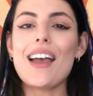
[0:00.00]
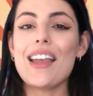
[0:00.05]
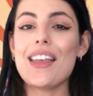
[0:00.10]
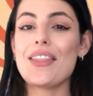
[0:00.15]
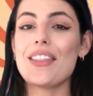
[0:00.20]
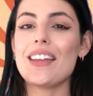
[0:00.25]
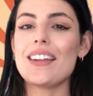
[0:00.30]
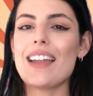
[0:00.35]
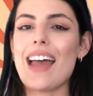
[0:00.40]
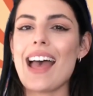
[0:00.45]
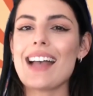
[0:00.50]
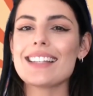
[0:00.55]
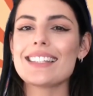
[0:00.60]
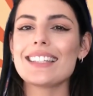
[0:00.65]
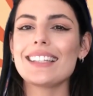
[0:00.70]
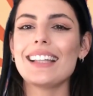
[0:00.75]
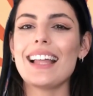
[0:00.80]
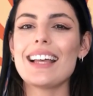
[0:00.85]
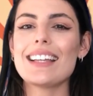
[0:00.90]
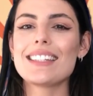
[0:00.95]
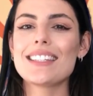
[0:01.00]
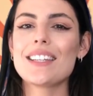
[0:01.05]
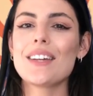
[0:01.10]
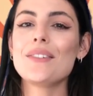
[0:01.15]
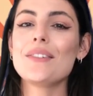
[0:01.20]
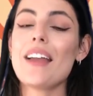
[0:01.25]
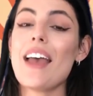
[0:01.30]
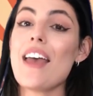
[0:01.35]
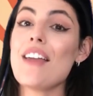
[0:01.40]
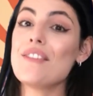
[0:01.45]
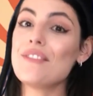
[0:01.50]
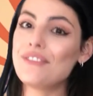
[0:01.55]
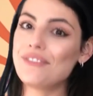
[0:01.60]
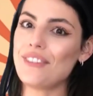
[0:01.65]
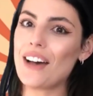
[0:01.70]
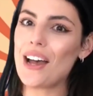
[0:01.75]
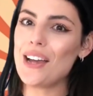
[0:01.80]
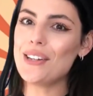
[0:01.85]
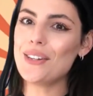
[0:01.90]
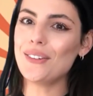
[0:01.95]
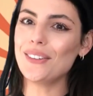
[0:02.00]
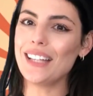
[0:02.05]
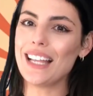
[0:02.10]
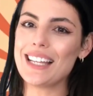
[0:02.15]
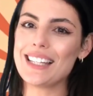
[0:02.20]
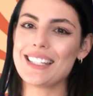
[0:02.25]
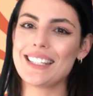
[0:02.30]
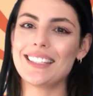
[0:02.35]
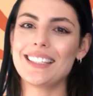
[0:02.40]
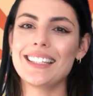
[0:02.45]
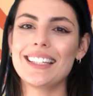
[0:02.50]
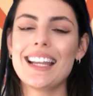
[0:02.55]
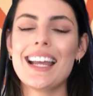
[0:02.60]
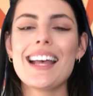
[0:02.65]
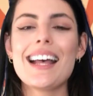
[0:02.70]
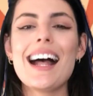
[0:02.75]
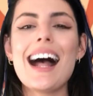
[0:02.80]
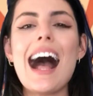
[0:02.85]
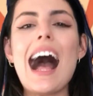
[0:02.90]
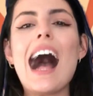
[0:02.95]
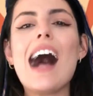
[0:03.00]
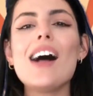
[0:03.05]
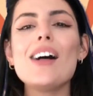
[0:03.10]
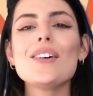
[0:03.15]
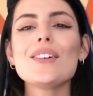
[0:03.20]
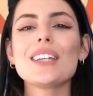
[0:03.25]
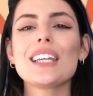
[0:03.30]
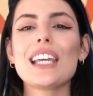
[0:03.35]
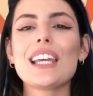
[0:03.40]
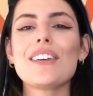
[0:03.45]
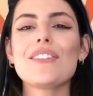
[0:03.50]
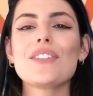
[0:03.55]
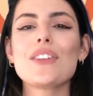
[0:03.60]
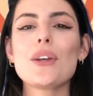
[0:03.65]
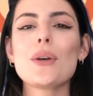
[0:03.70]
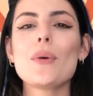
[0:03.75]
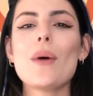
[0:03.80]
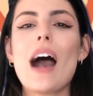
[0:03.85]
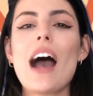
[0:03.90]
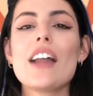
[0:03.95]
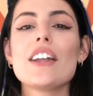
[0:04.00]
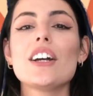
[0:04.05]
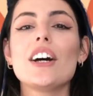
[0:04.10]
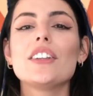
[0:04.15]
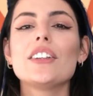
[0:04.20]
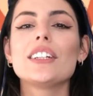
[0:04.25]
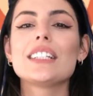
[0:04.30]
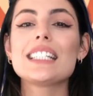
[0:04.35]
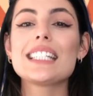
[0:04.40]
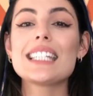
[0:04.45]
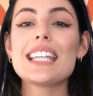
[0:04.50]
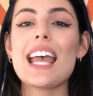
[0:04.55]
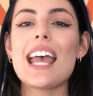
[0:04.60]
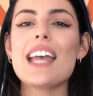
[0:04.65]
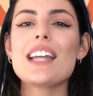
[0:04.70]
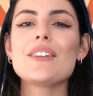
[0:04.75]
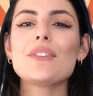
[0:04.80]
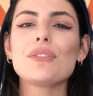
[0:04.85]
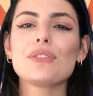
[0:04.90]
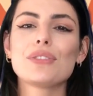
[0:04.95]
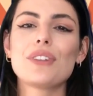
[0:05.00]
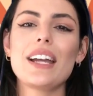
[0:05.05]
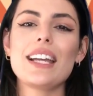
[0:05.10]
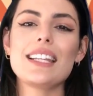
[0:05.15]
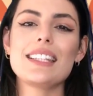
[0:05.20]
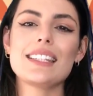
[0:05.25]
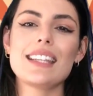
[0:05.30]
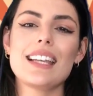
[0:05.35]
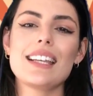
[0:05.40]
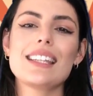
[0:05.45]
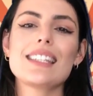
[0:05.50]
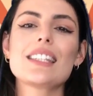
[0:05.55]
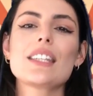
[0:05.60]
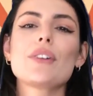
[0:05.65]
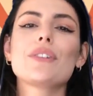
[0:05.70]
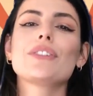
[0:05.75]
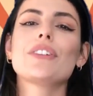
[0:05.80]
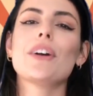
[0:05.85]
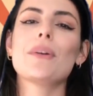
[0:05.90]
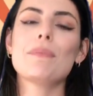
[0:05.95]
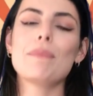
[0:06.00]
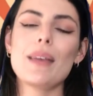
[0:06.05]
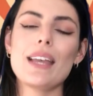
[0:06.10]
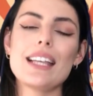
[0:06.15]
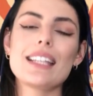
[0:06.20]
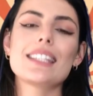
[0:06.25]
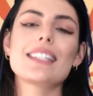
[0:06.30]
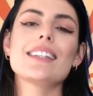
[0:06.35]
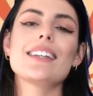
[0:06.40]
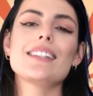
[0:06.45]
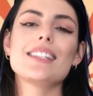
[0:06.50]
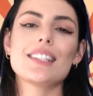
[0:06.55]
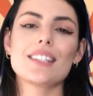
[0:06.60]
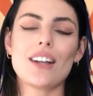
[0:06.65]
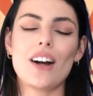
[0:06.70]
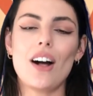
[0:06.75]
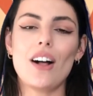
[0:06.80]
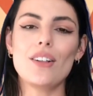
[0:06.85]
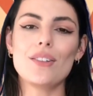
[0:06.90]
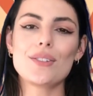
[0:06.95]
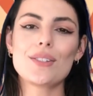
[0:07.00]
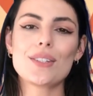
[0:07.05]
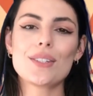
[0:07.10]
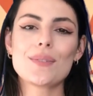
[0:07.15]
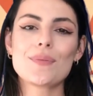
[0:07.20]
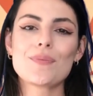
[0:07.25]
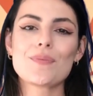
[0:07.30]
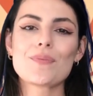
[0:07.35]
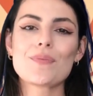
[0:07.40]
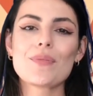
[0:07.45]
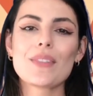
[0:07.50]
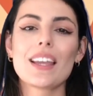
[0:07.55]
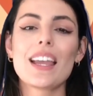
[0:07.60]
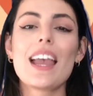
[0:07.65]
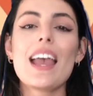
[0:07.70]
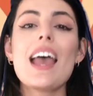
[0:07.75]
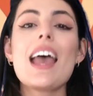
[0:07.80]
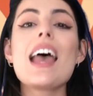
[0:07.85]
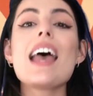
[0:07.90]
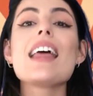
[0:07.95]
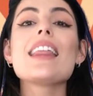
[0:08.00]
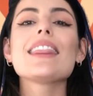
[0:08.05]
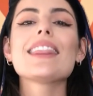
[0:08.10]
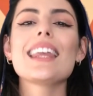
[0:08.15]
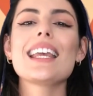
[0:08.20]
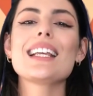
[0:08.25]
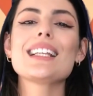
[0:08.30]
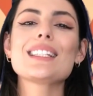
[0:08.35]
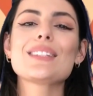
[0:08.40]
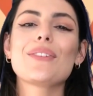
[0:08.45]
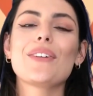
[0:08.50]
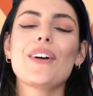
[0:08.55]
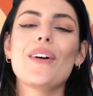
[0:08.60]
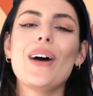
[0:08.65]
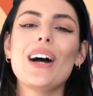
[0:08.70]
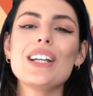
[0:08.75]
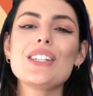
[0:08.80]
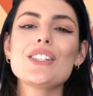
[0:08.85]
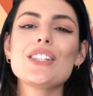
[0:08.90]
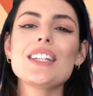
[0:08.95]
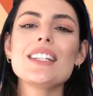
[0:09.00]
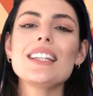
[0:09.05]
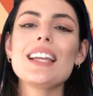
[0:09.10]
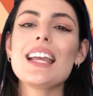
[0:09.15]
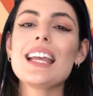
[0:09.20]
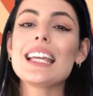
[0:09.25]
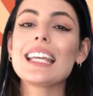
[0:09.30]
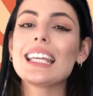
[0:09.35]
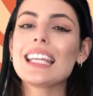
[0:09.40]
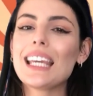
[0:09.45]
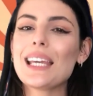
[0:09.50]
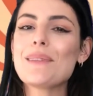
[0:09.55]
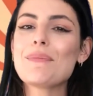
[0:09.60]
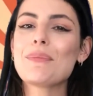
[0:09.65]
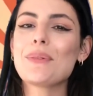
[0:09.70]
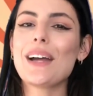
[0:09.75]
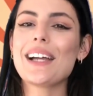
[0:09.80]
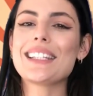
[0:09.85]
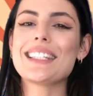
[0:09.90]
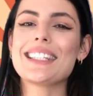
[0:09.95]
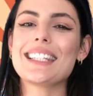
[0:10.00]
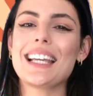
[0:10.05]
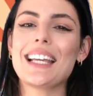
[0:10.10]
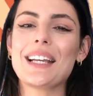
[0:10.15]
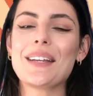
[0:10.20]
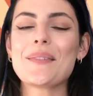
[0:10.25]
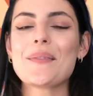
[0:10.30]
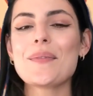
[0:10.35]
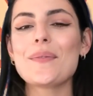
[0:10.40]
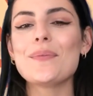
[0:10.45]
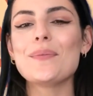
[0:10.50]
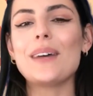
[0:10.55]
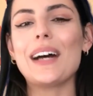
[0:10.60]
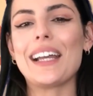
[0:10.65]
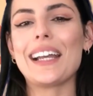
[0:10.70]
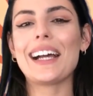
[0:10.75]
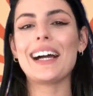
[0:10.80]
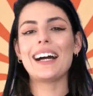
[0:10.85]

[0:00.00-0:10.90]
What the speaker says: In the next lesson and final lesson, I'll give you another 10 phrases for business calls. Thanks for watching. Keep practicing. Bye